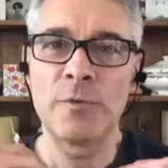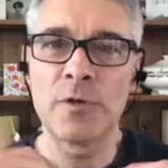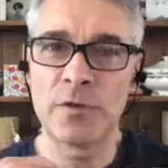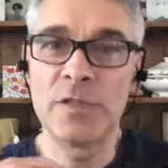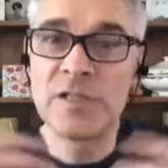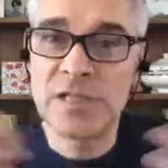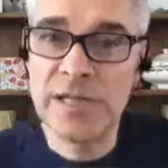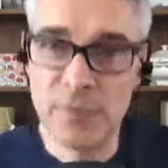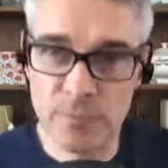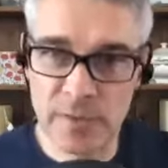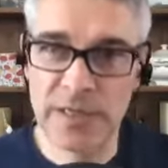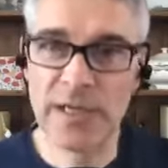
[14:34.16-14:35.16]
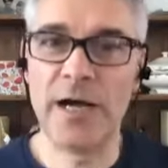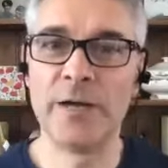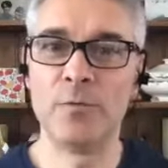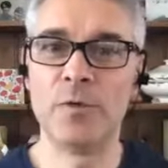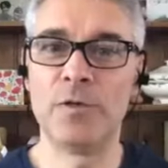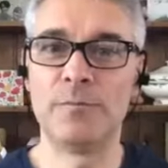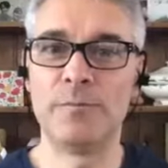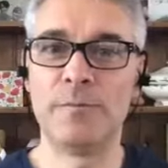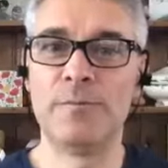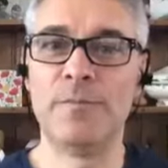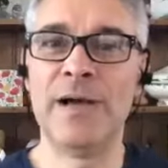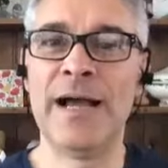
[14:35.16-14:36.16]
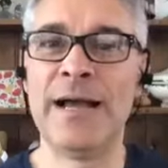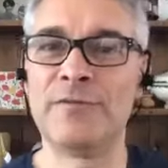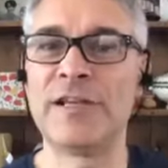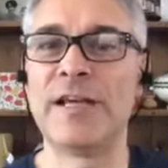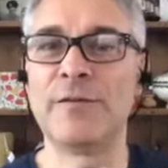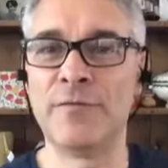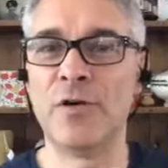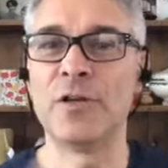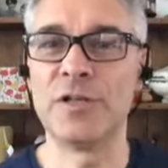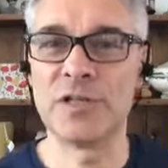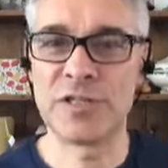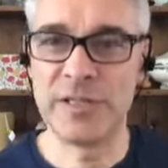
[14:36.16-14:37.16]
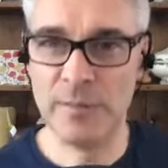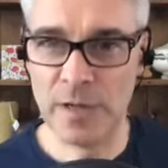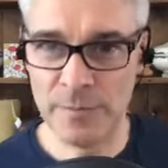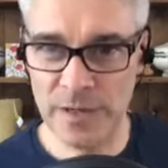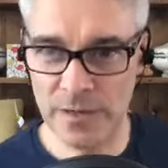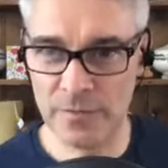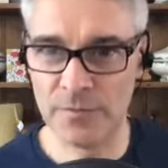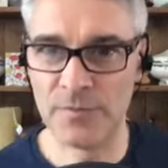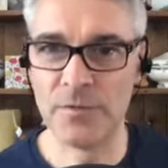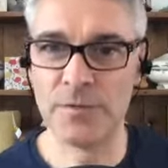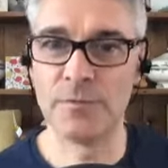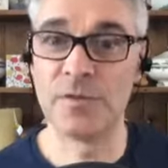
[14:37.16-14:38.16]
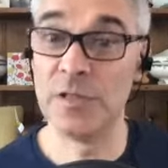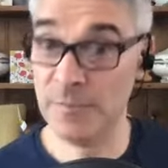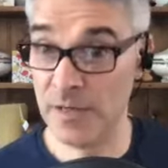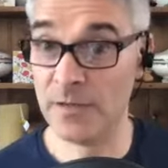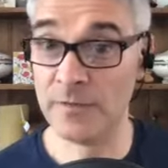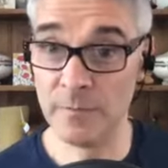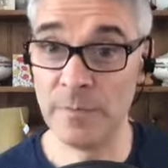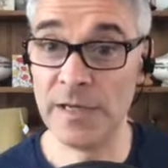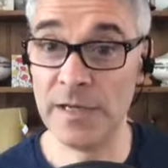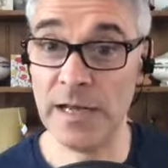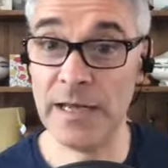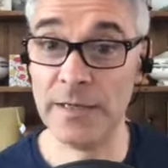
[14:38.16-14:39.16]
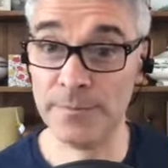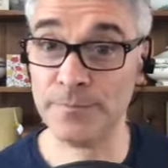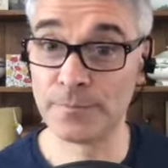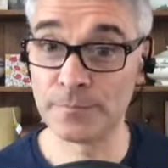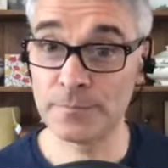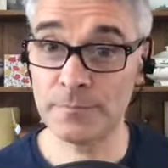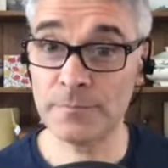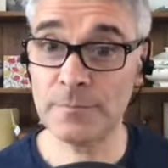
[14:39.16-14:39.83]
conceivably, I would have take followed a similar path to to the path that Pete led. Okay.